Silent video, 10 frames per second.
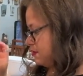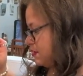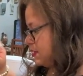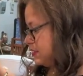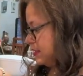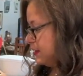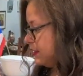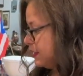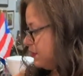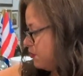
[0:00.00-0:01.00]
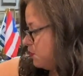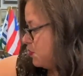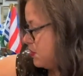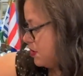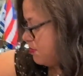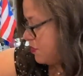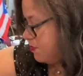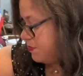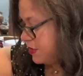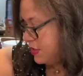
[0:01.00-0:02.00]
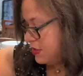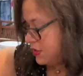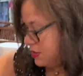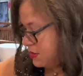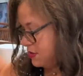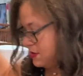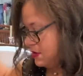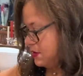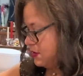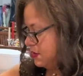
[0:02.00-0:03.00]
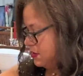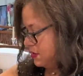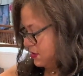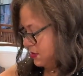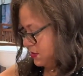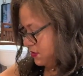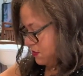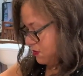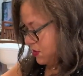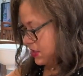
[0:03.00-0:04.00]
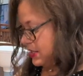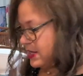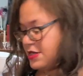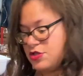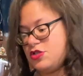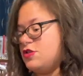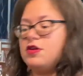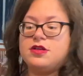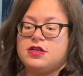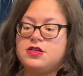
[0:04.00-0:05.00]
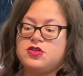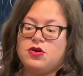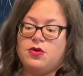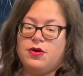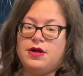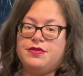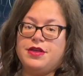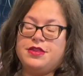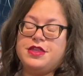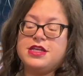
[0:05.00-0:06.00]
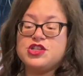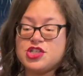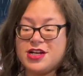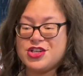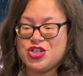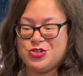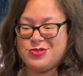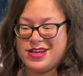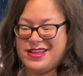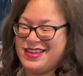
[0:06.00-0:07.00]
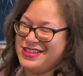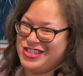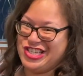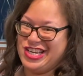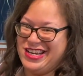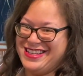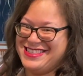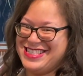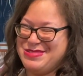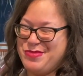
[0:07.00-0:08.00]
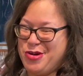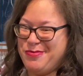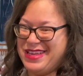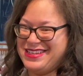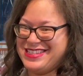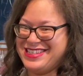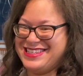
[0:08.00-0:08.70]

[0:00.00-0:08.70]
is a little warm, but we're gonna get started on the Shakshouka in just a moment.